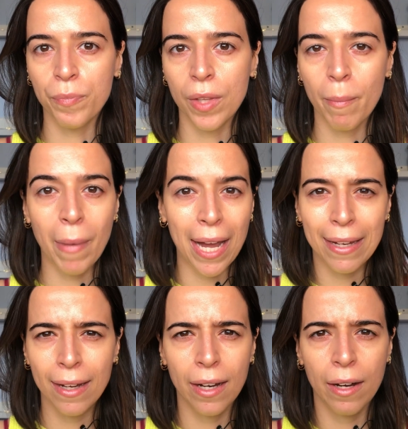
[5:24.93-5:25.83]

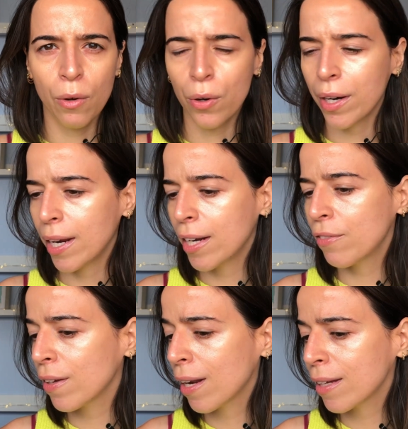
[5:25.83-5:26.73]
mica or
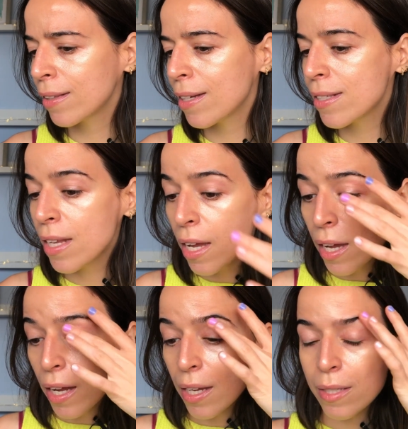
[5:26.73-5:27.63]
anything like this.
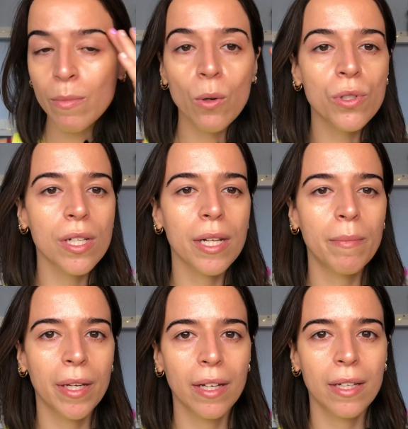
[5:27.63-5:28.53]
It's mostly
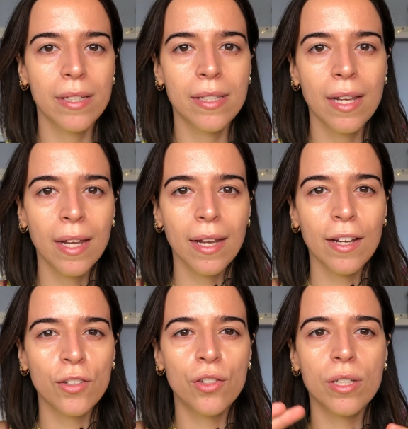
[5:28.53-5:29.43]
because
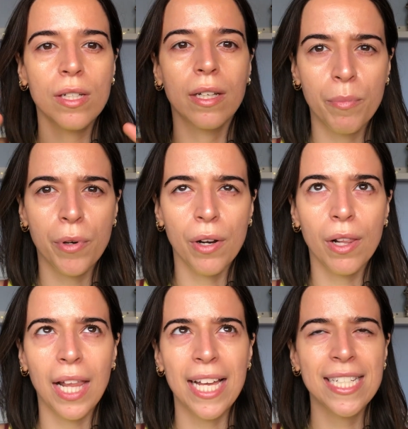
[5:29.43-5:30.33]
it's just like a
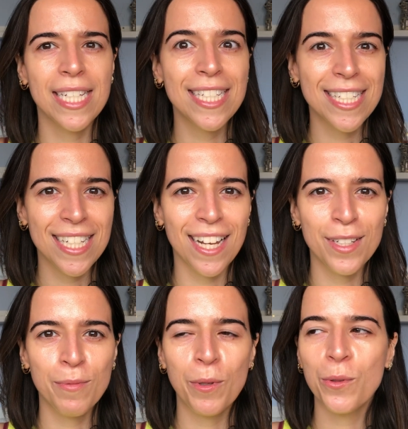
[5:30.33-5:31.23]
pearlescence, I
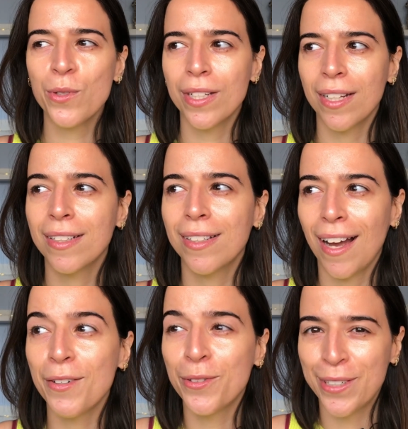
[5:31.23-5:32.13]
suppose, and
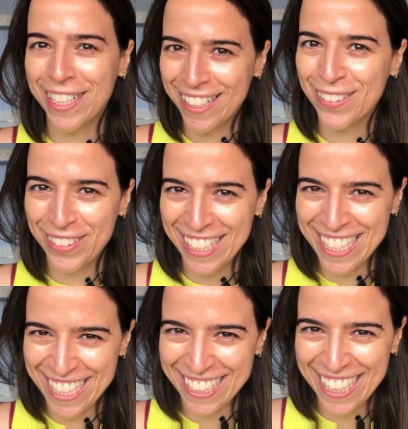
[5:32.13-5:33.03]
I really, really
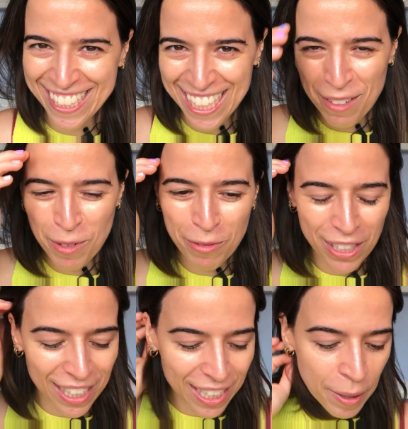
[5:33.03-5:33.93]
dig that type of
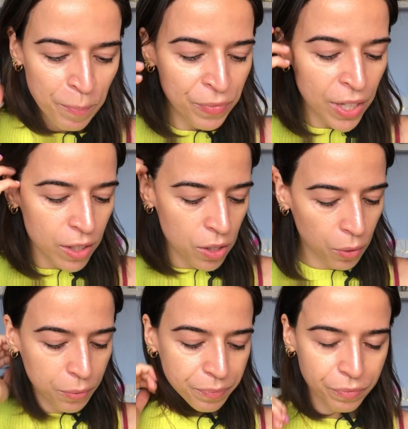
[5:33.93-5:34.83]
look.
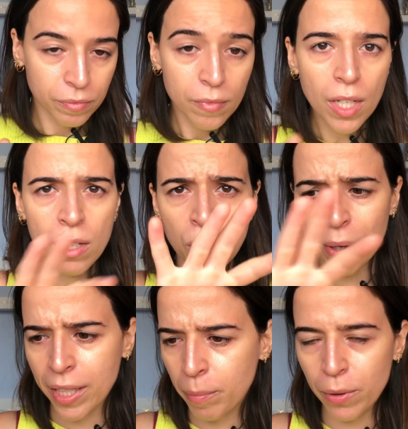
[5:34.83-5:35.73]
So, sorry,
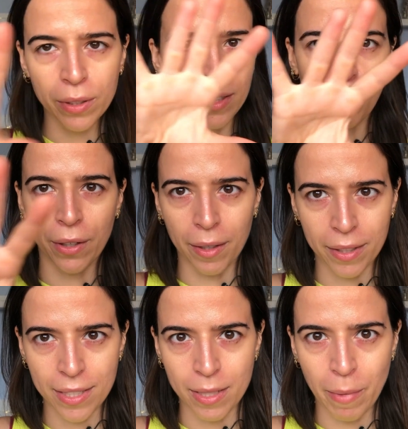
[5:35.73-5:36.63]
I keep looking down here
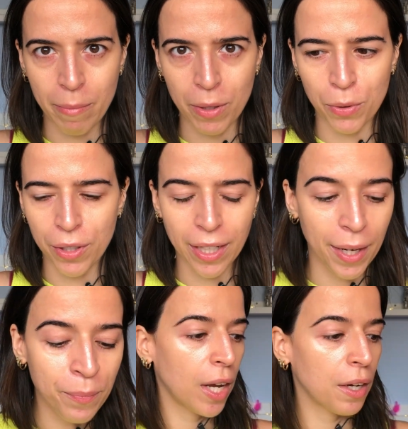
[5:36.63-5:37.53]
because it's my mirror,
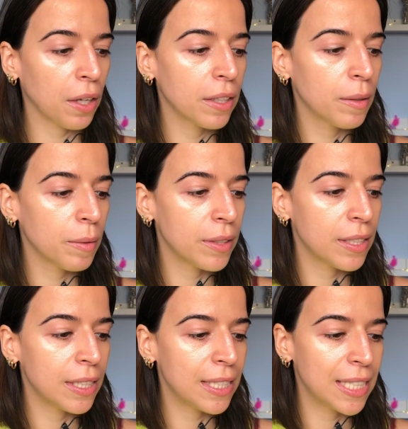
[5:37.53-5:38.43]
okay? Another
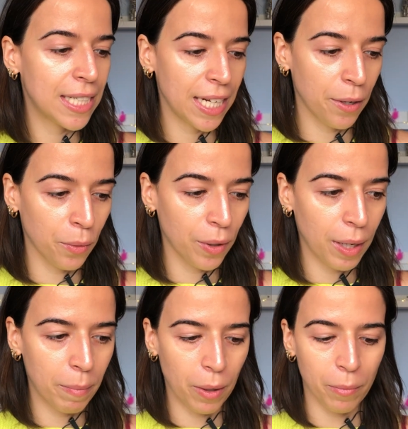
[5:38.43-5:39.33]
detail
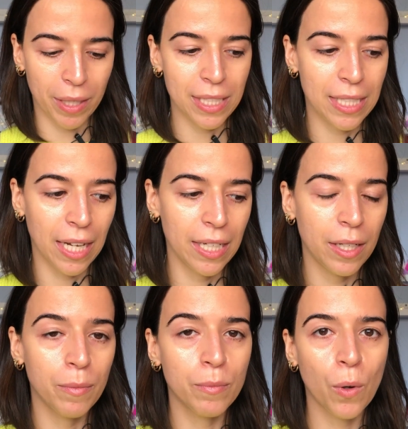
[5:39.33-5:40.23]
about me is that
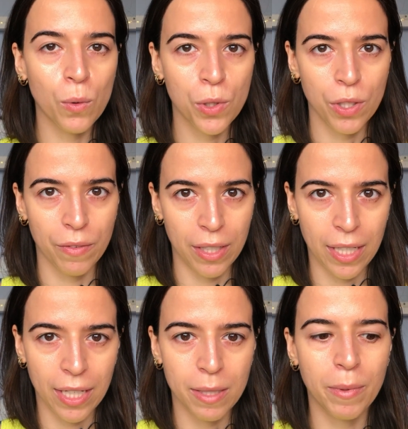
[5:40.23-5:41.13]
most of the
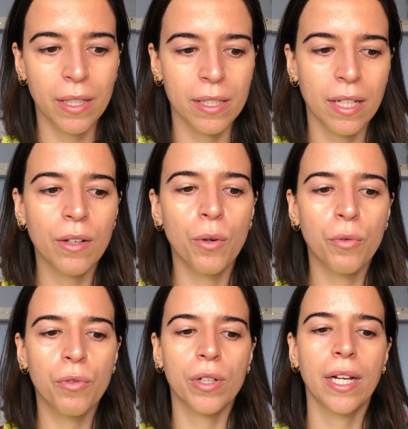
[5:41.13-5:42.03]
days, because I go
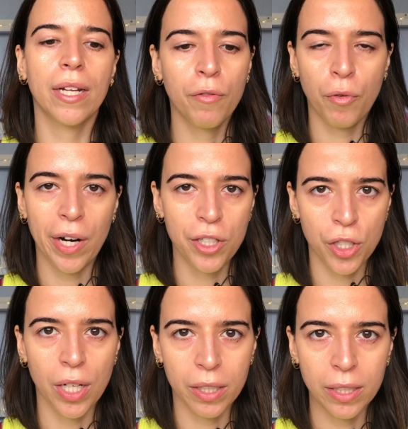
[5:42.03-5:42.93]
for that fresh
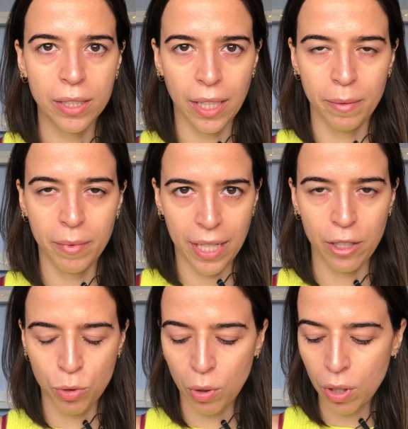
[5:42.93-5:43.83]
look, that
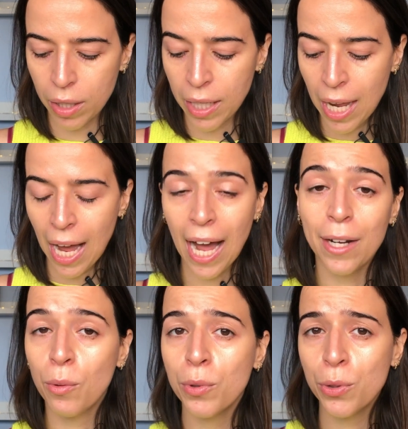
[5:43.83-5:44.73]
natural look, I
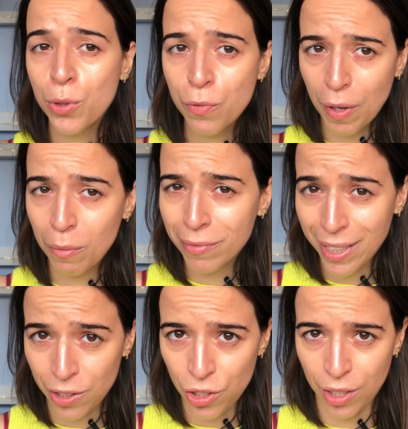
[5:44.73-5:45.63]
don't use
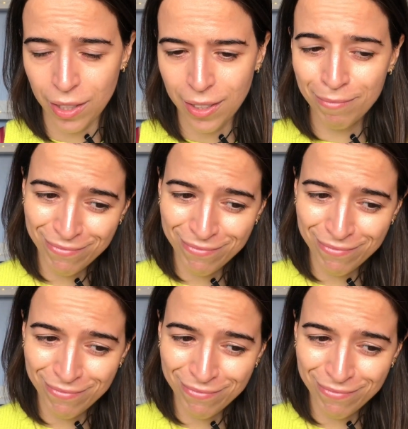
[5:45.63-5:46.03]
foundation.